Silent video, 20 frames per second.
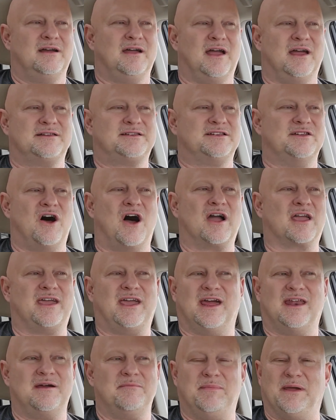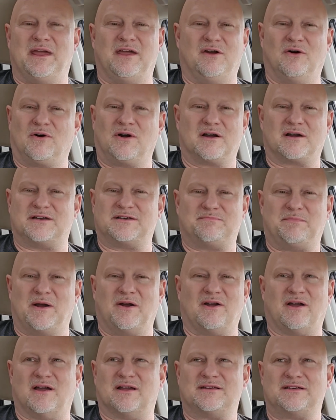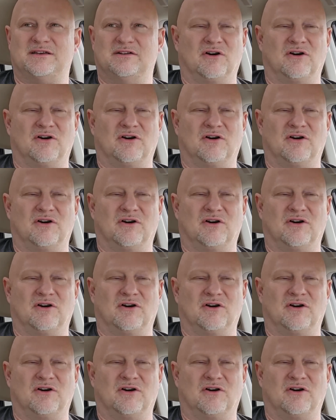It's not going to be your experience.